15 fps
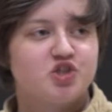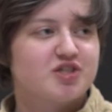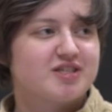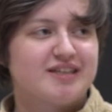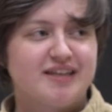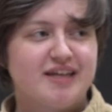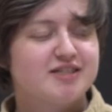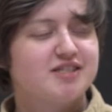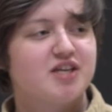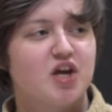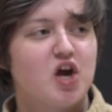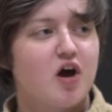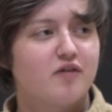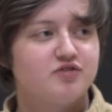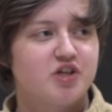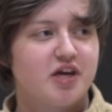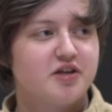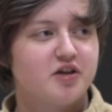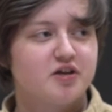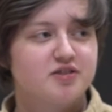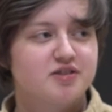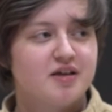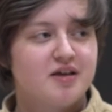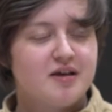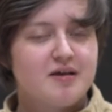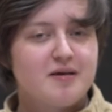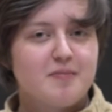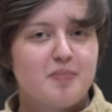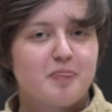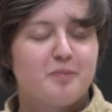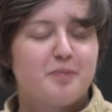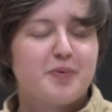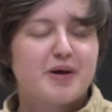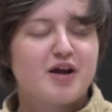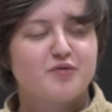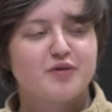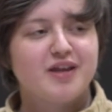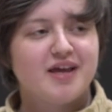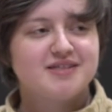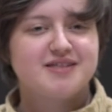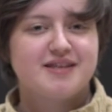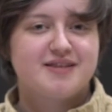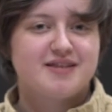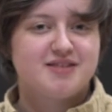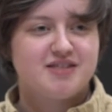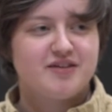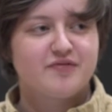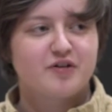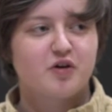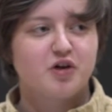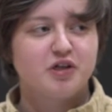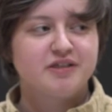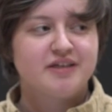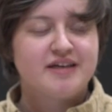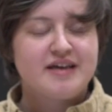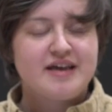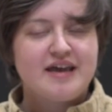just listing off genders, but I realize that that's difficult